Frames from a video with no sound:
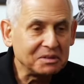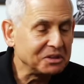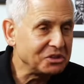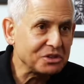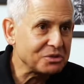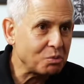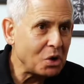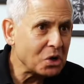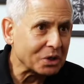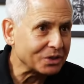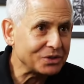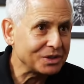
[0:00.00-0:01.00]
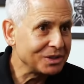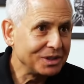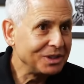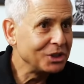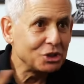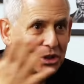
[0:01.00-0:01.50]
it just works.
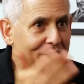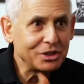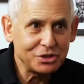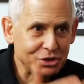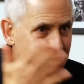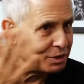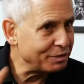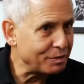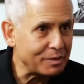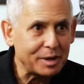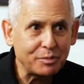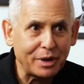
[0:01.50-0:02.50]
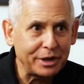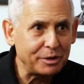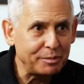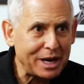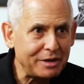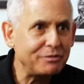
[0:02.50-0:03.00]
Mm. Is this good for my brain
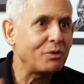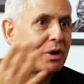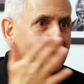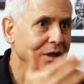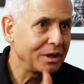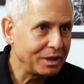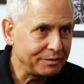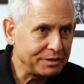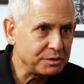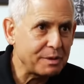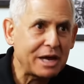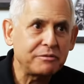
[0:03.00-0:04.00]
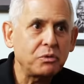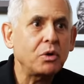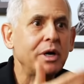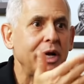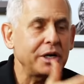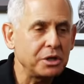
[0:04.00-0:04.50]
or bad for it? And if it's bad
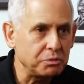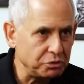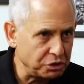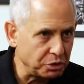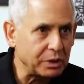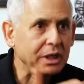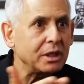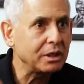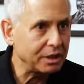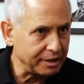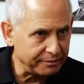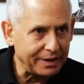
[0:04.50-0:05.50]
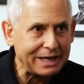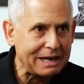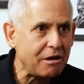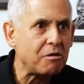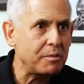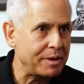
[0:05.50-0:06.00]
for it, I don't do it if I
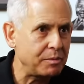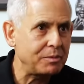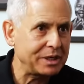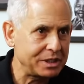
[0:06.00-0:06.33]
care about